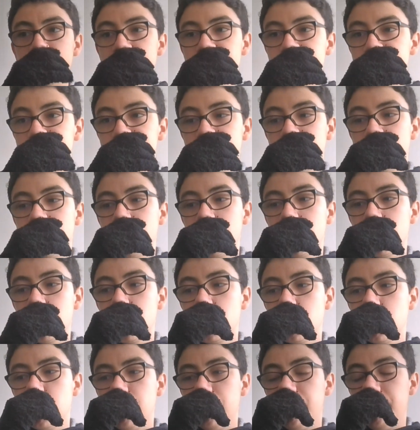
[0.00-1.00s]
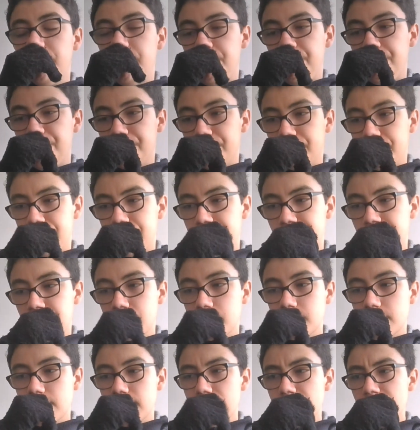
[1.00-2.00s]
So
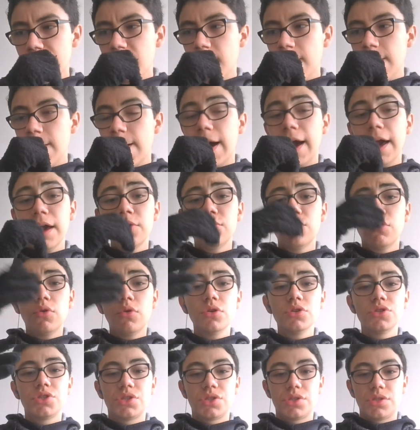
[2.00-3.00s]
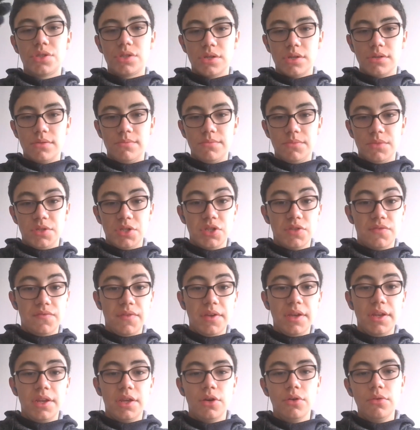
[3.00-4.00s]
I watched this
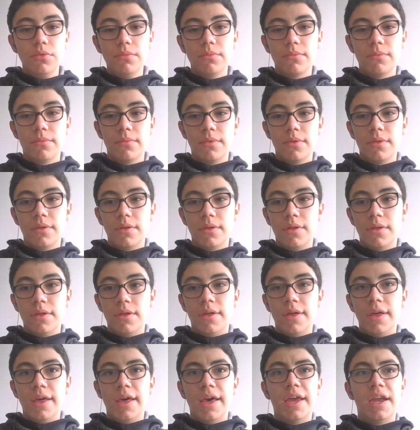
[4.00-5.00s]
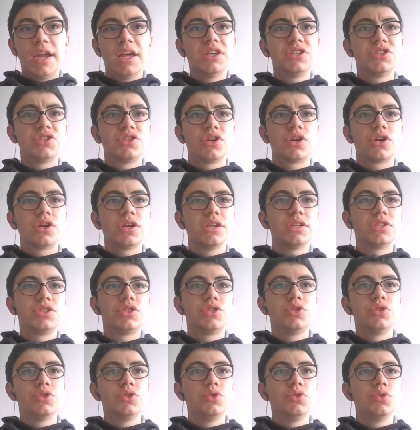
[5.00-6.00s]
video and I started
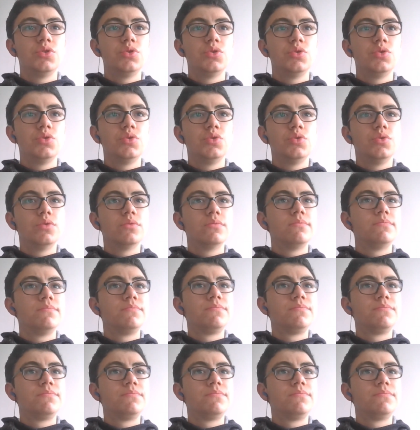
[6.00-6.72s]
to